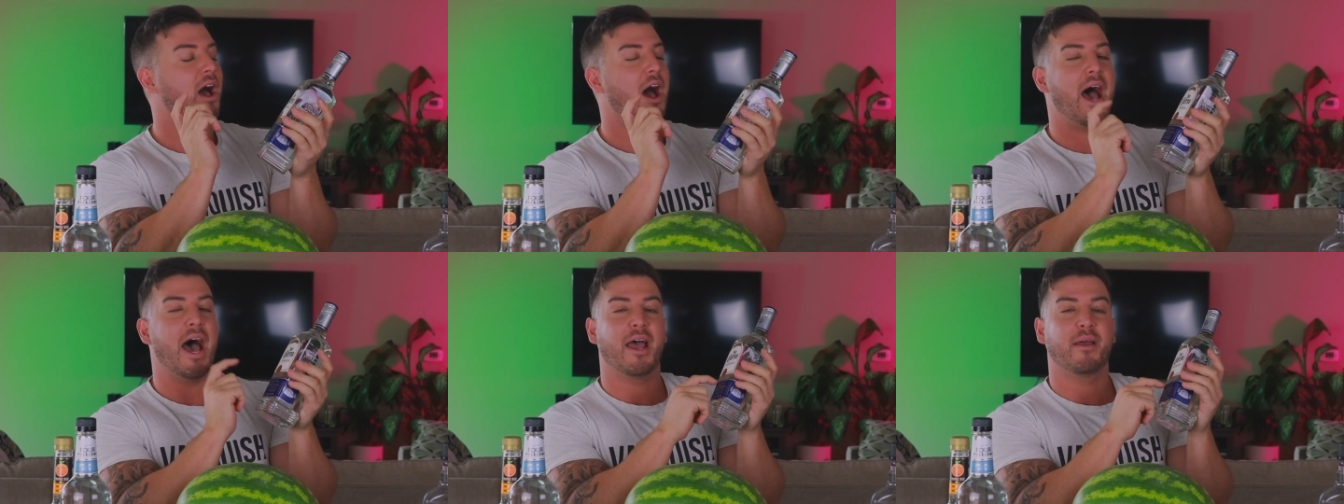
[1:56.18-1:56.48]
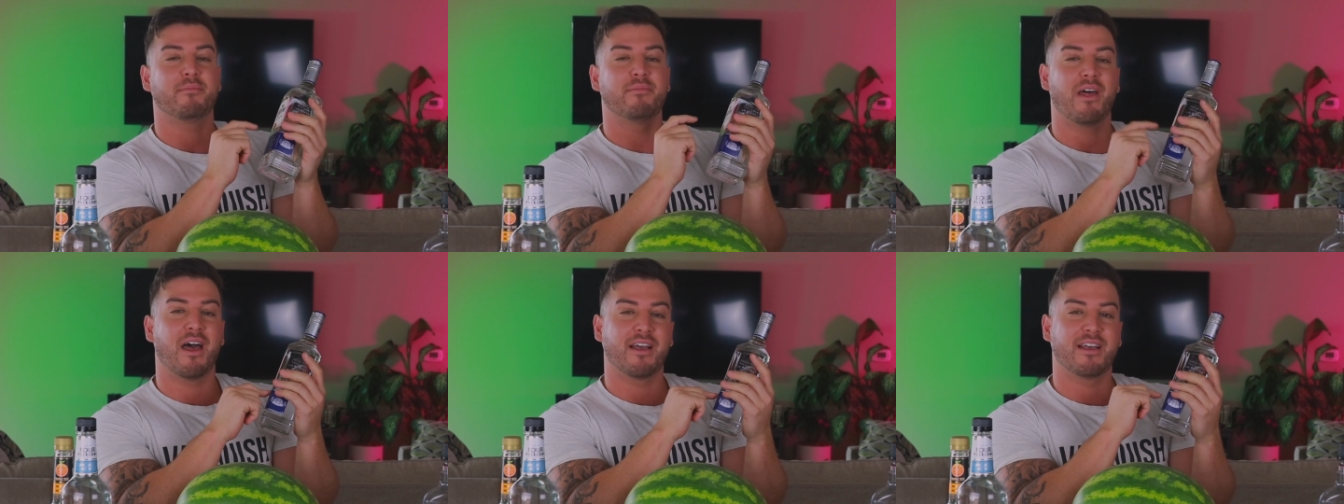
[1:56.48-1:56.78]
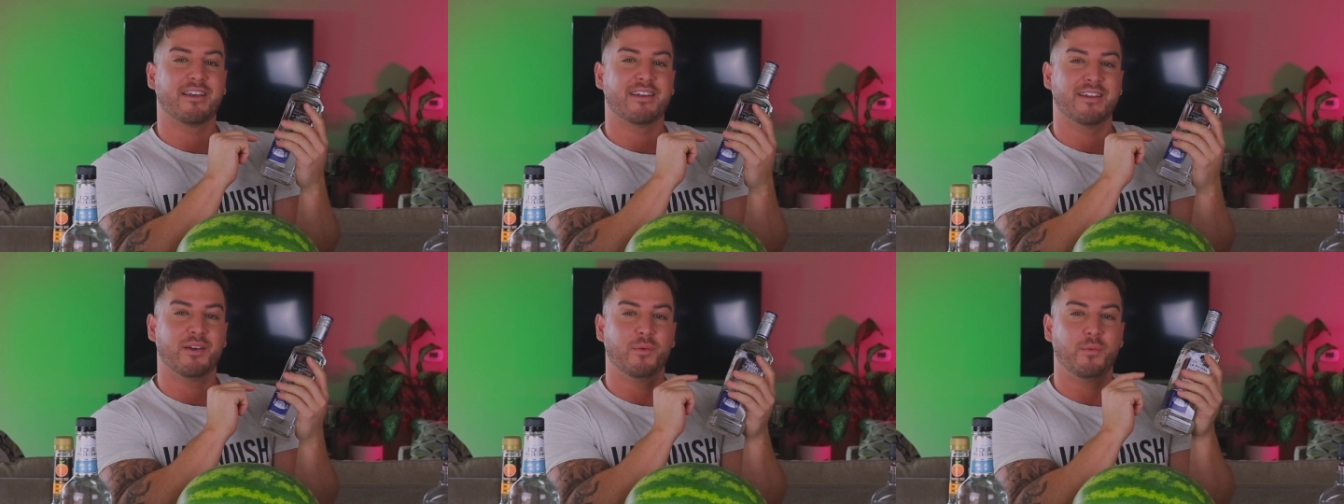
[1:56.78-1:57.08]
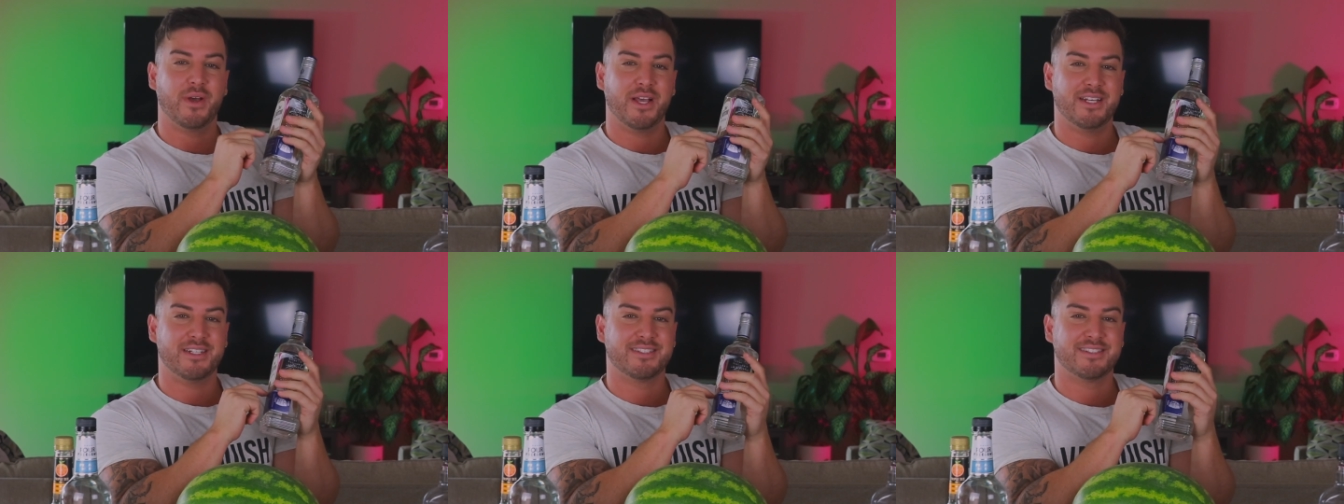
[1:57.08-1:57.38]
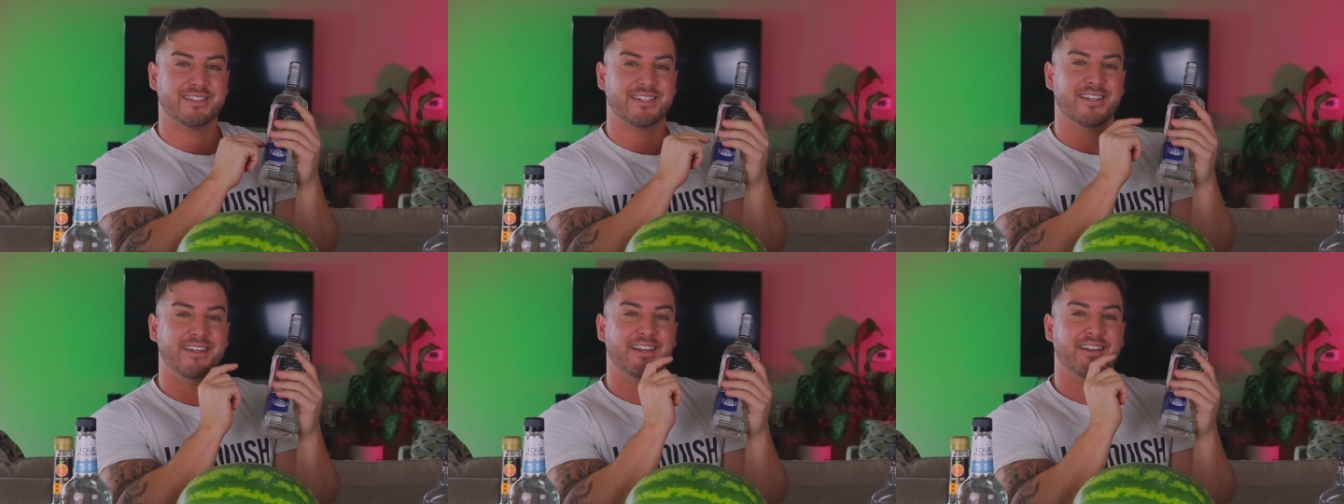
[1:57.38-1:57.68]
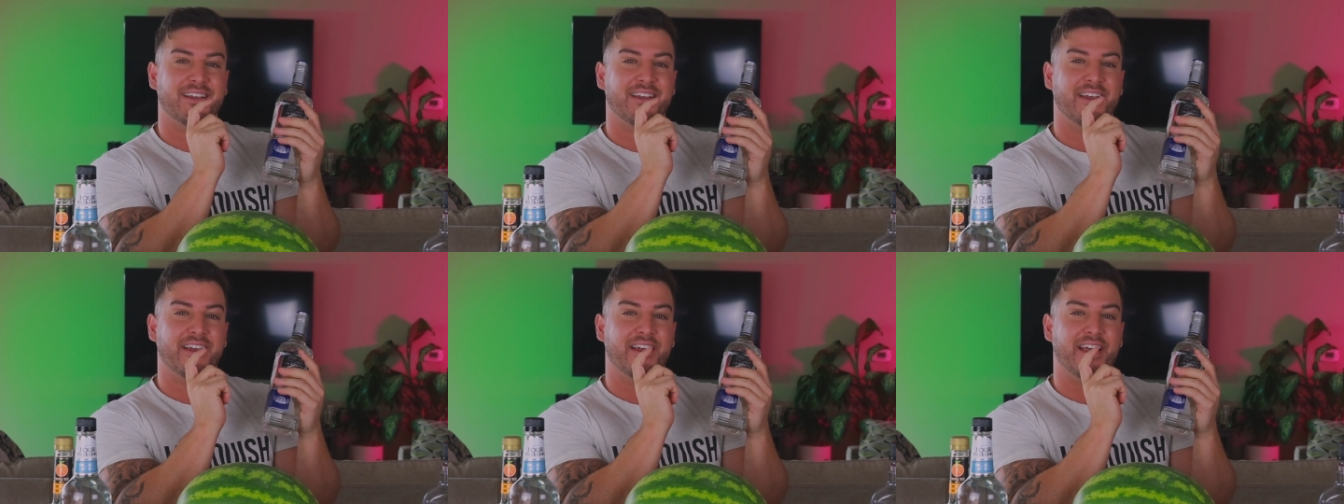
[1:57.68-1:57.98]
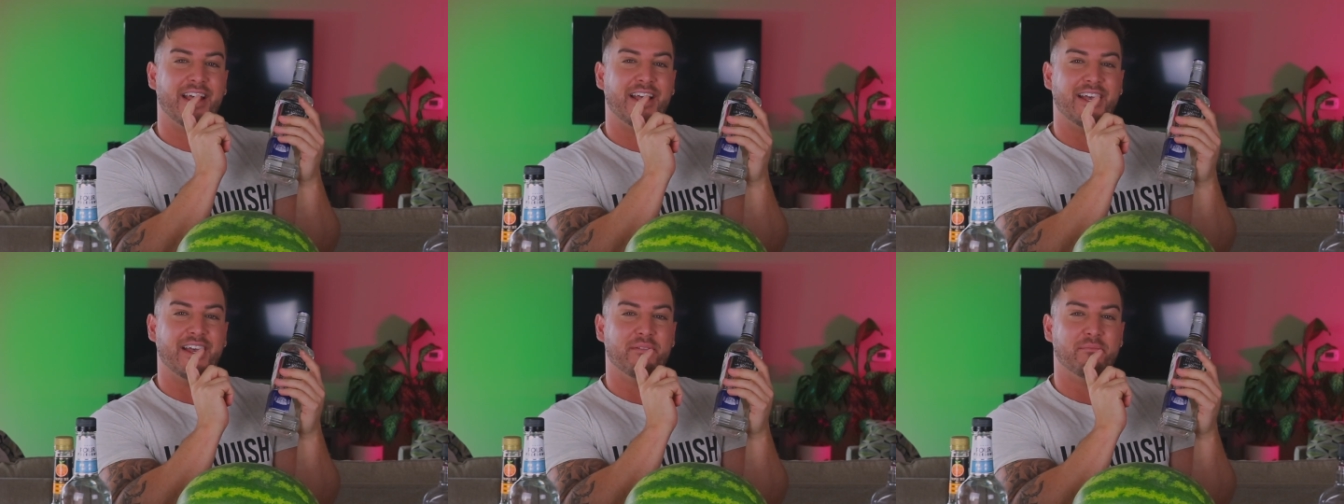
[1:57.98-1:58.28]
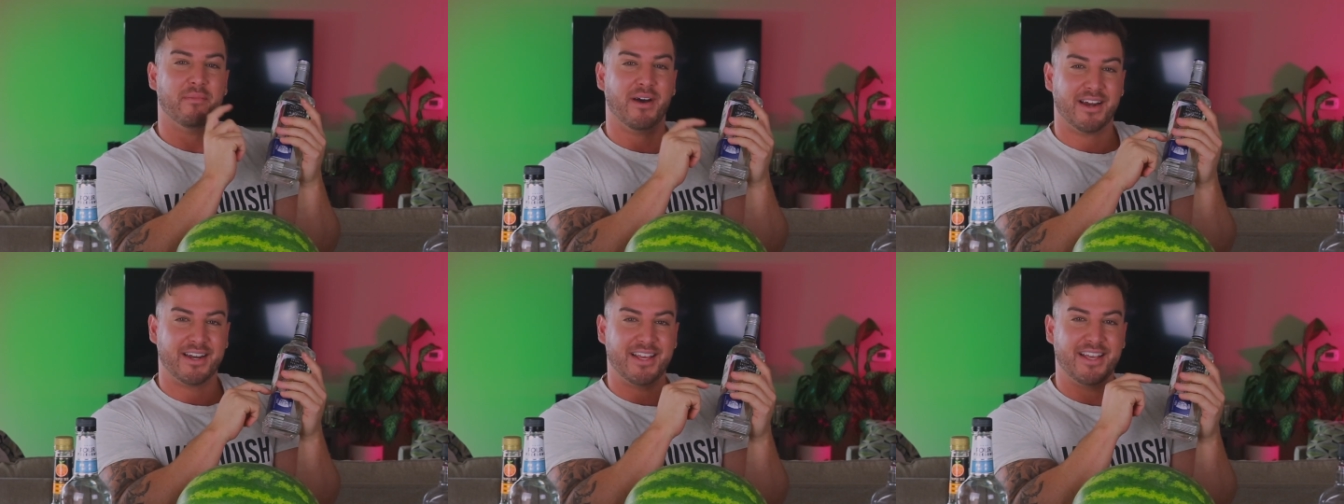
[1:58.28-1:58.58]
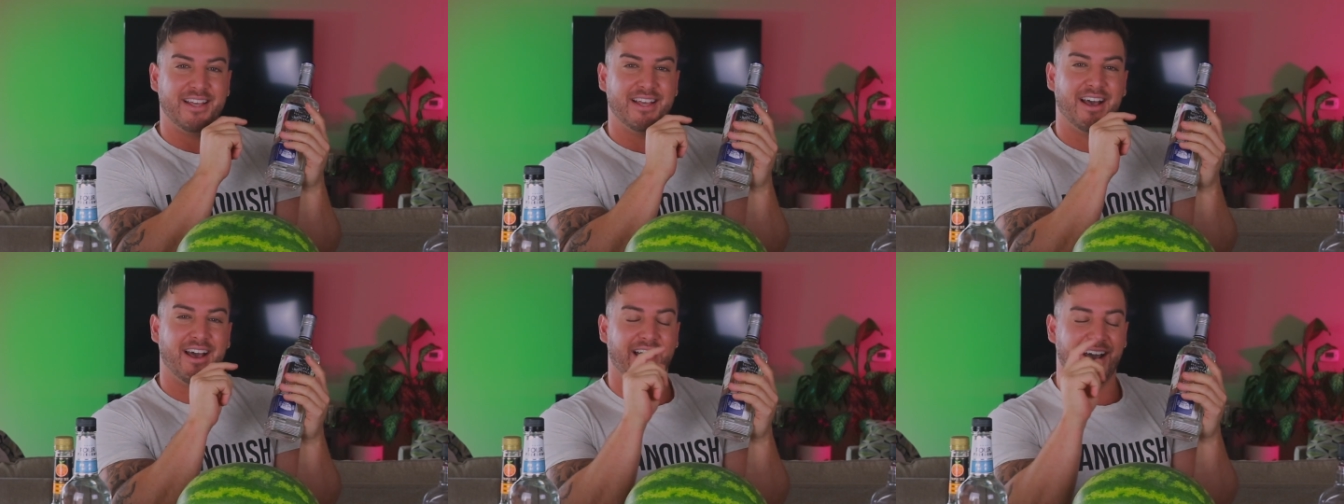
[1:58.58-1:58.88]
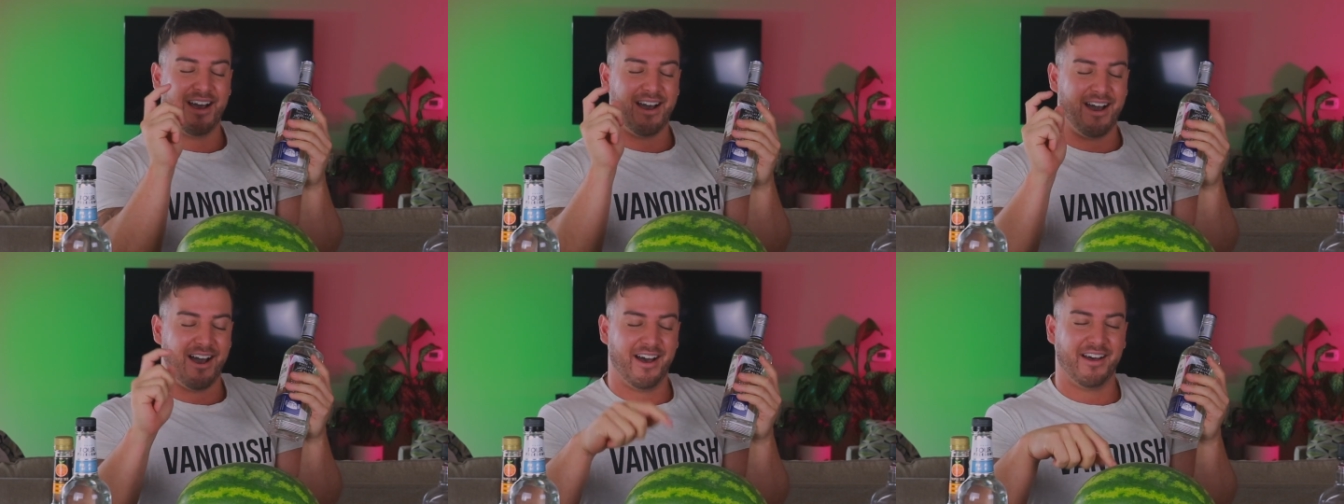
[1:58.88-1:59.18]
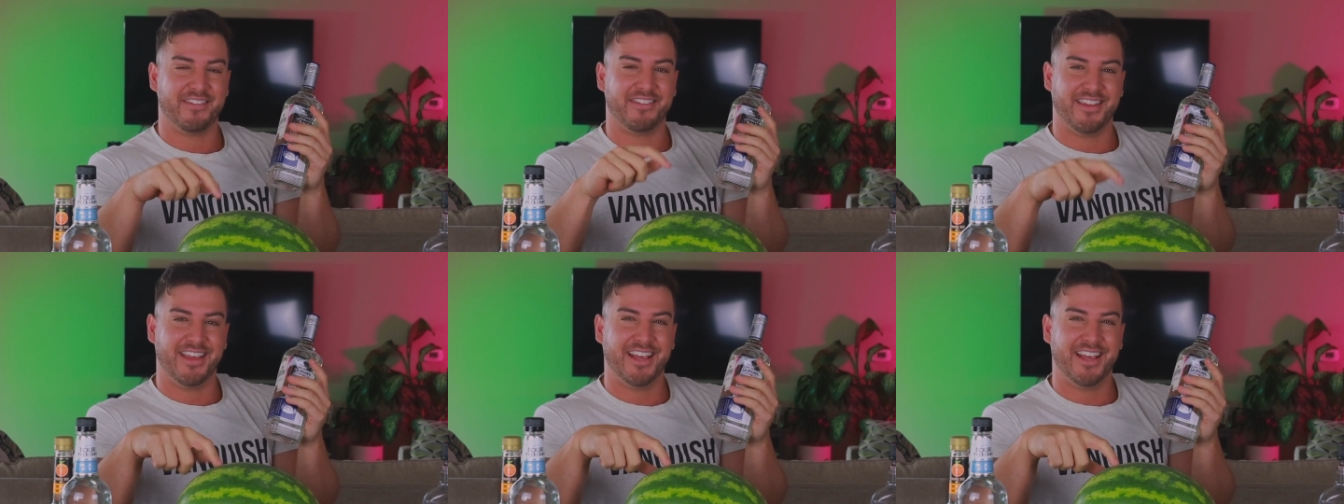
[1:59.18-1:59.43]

I'm not gonna waste money on um,